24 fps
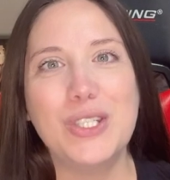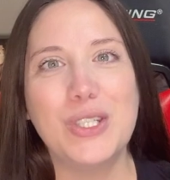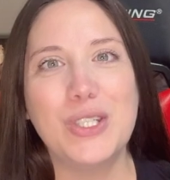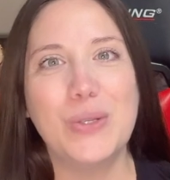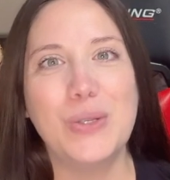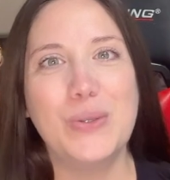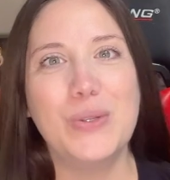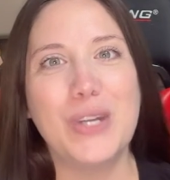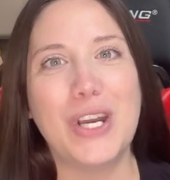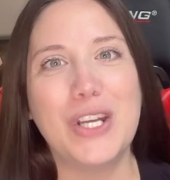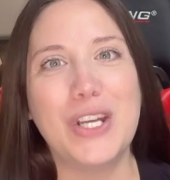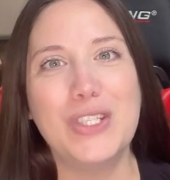
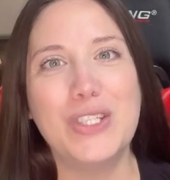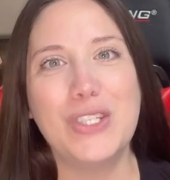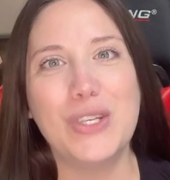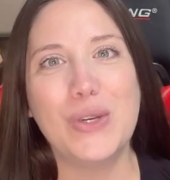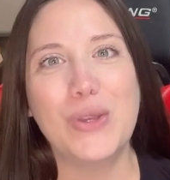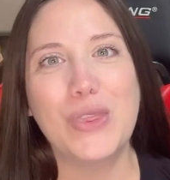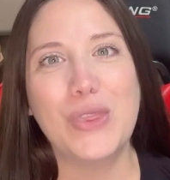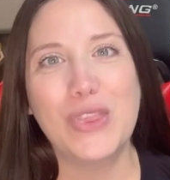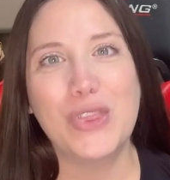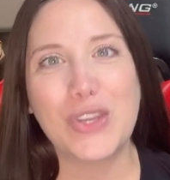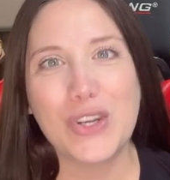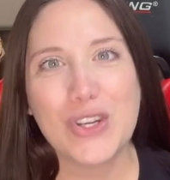tuned
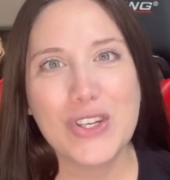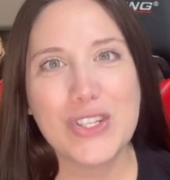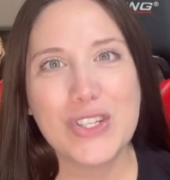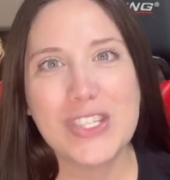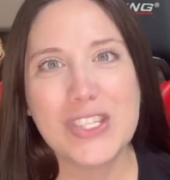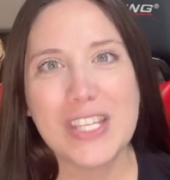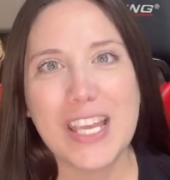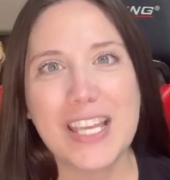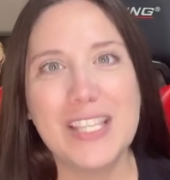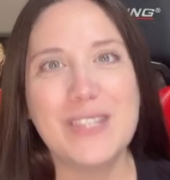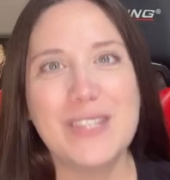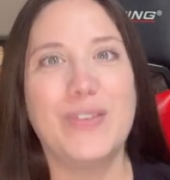until
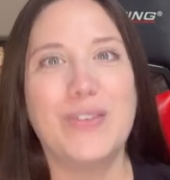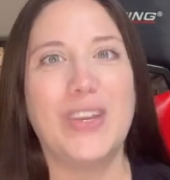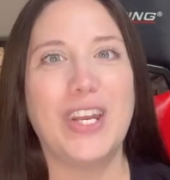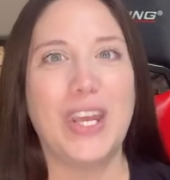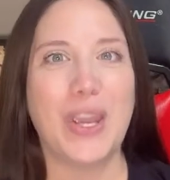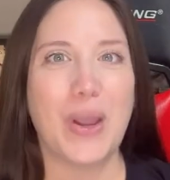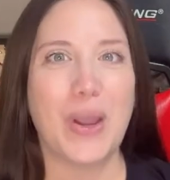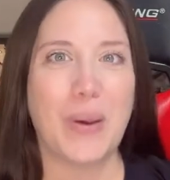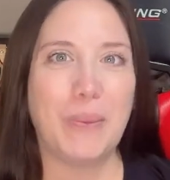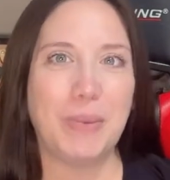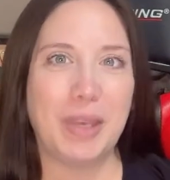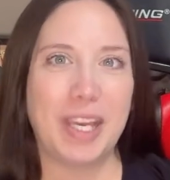Thursday's
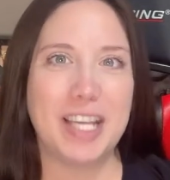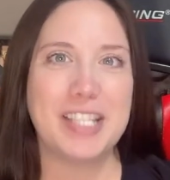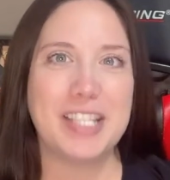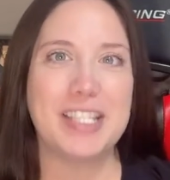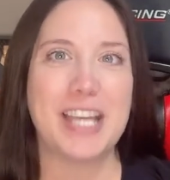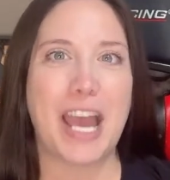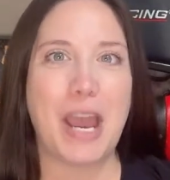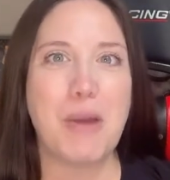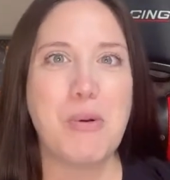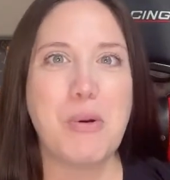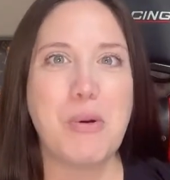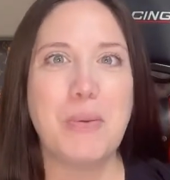video because
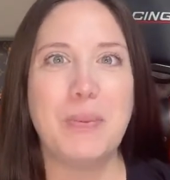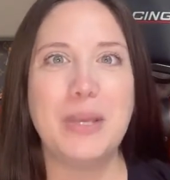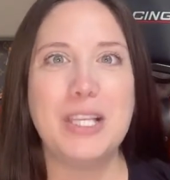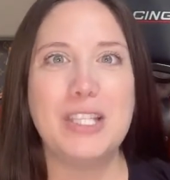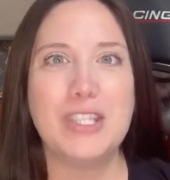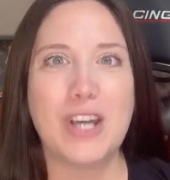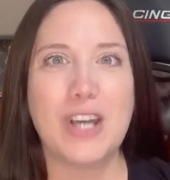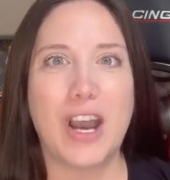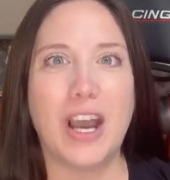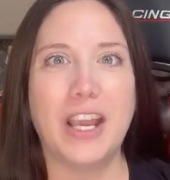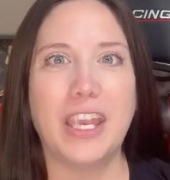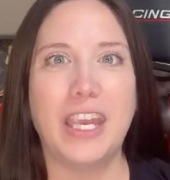I will be
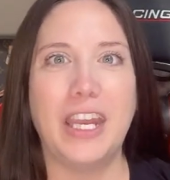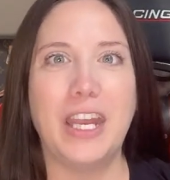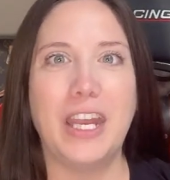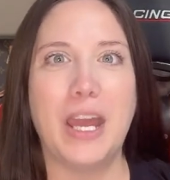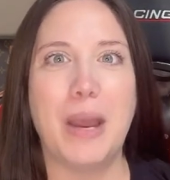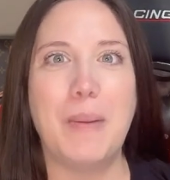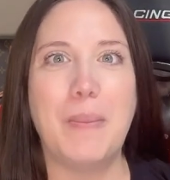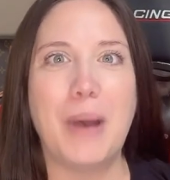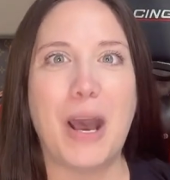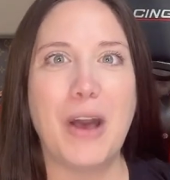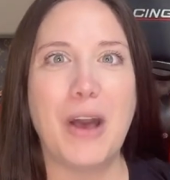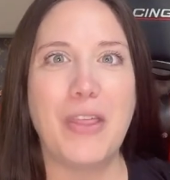talking
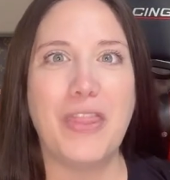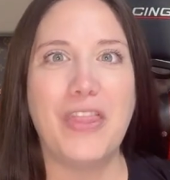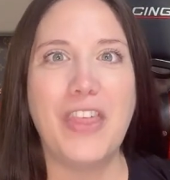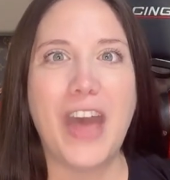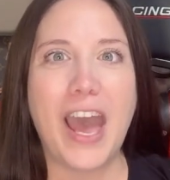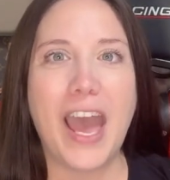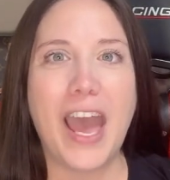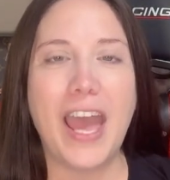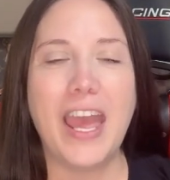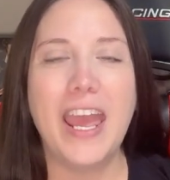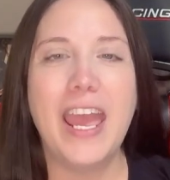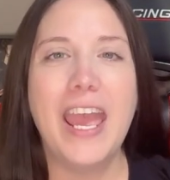about
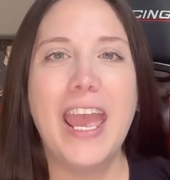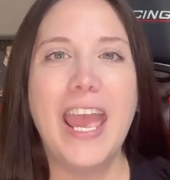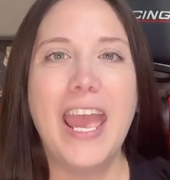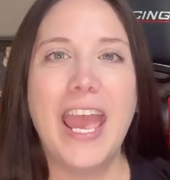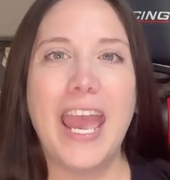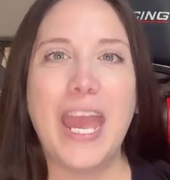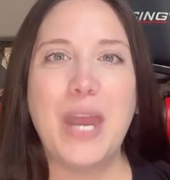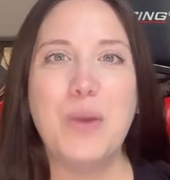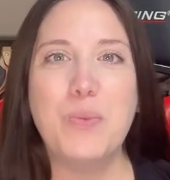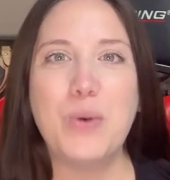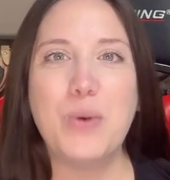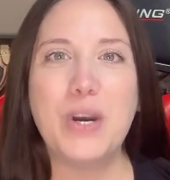that
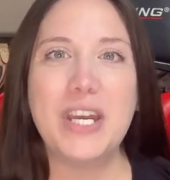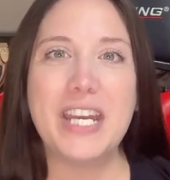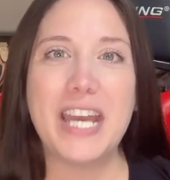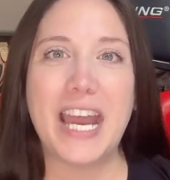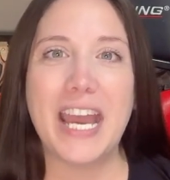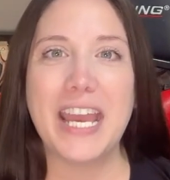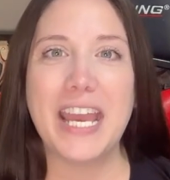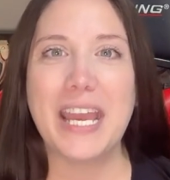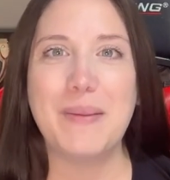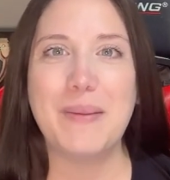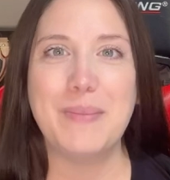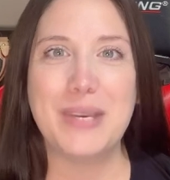and what
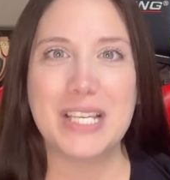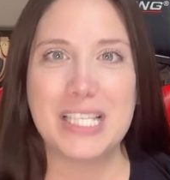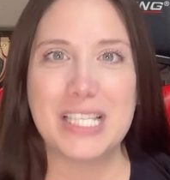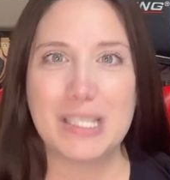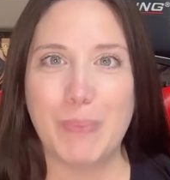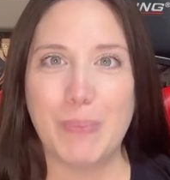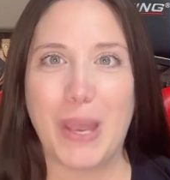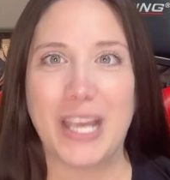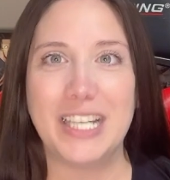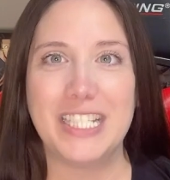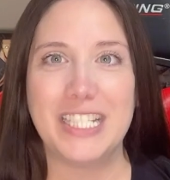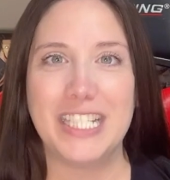I am
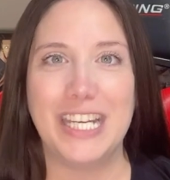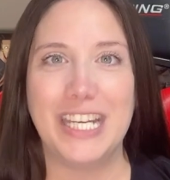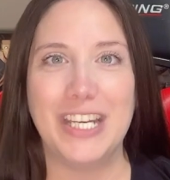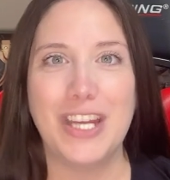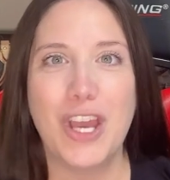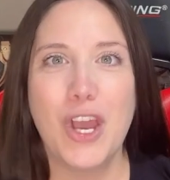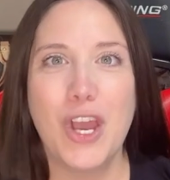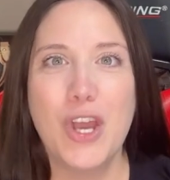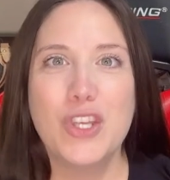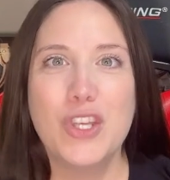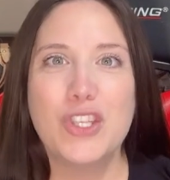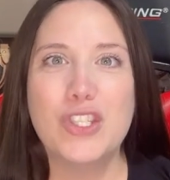expecting.
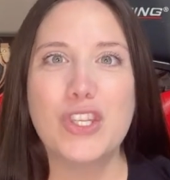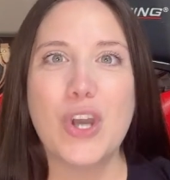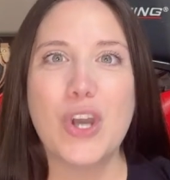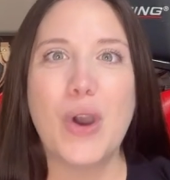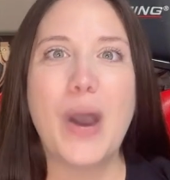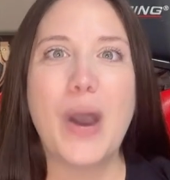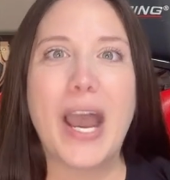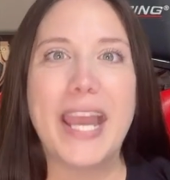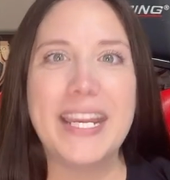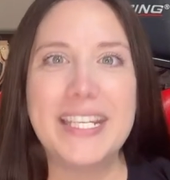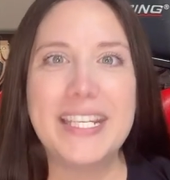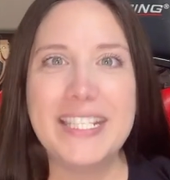
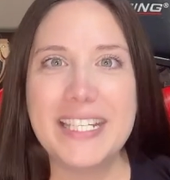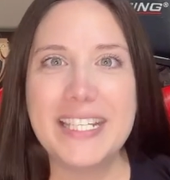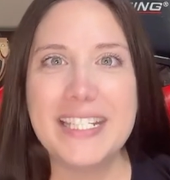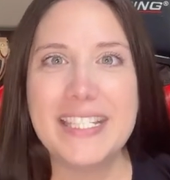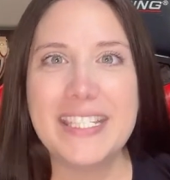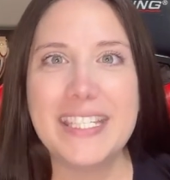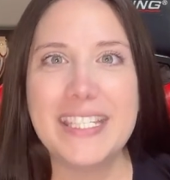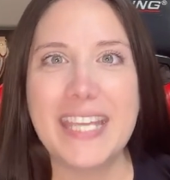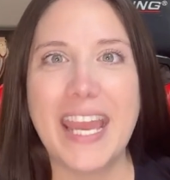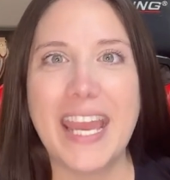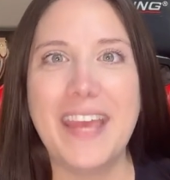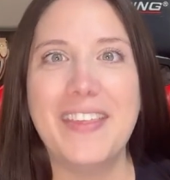So I did
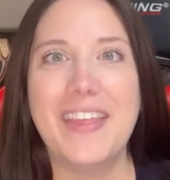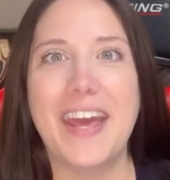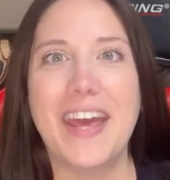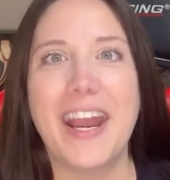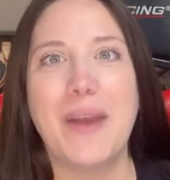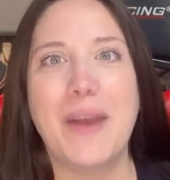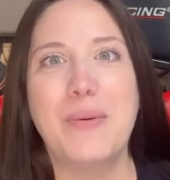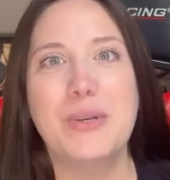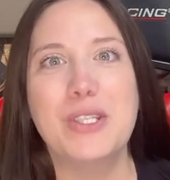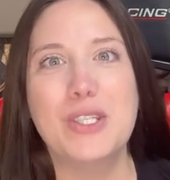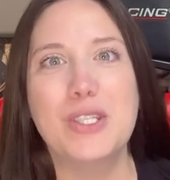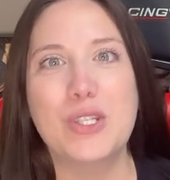say that
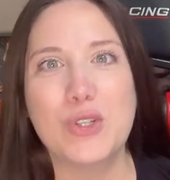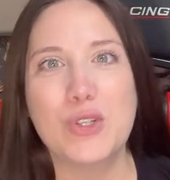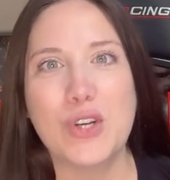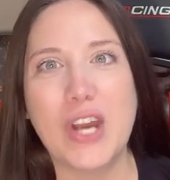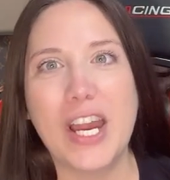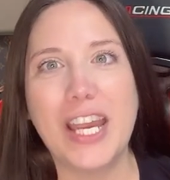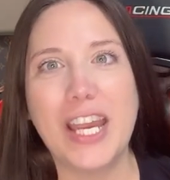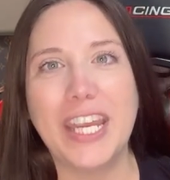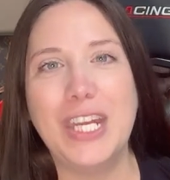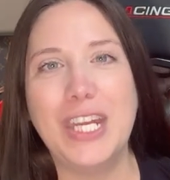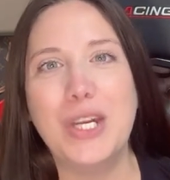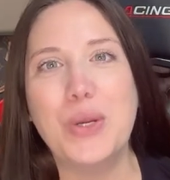I was
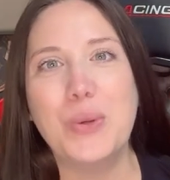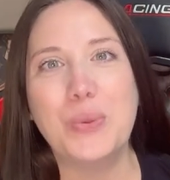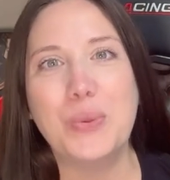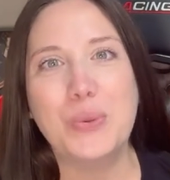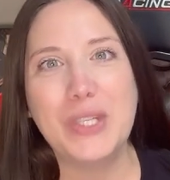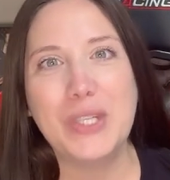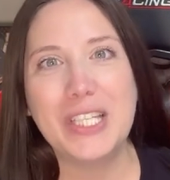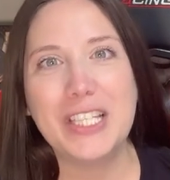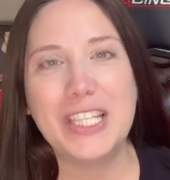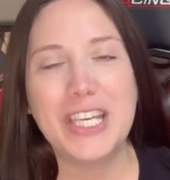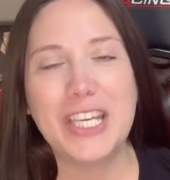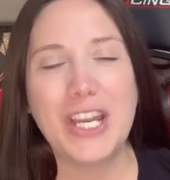trying
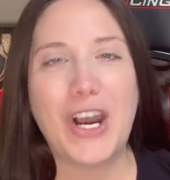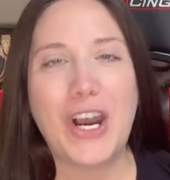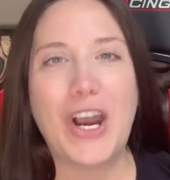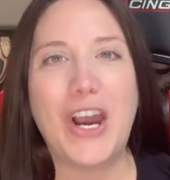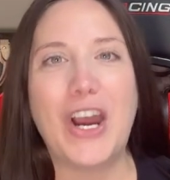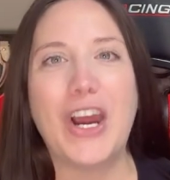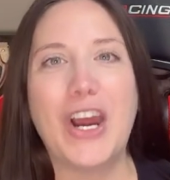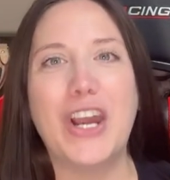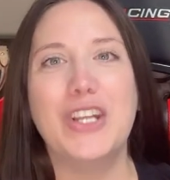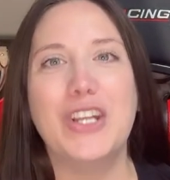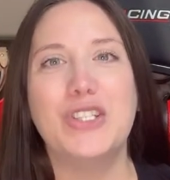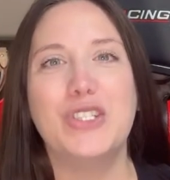really
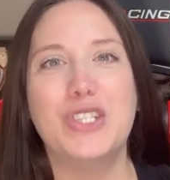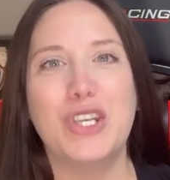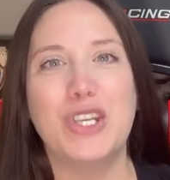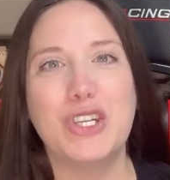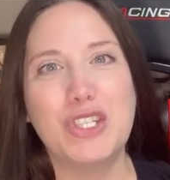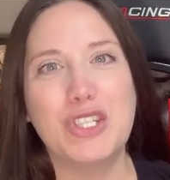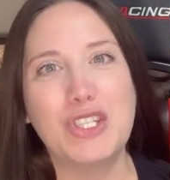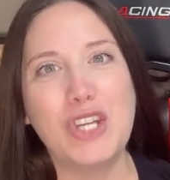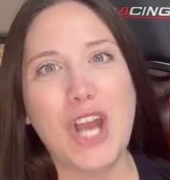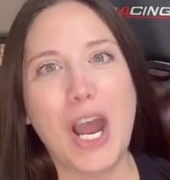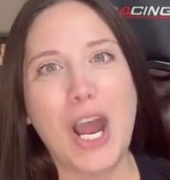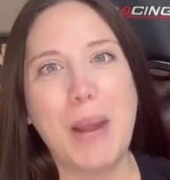hard to
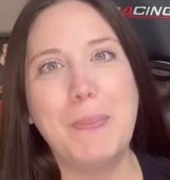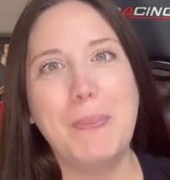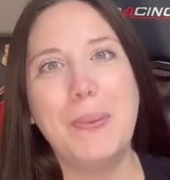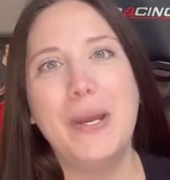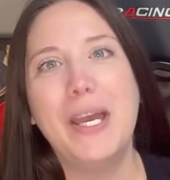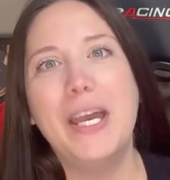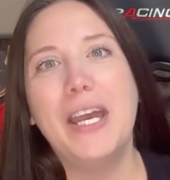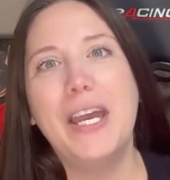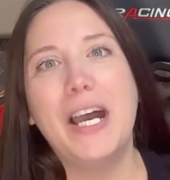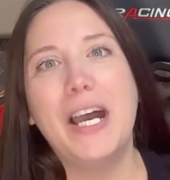shop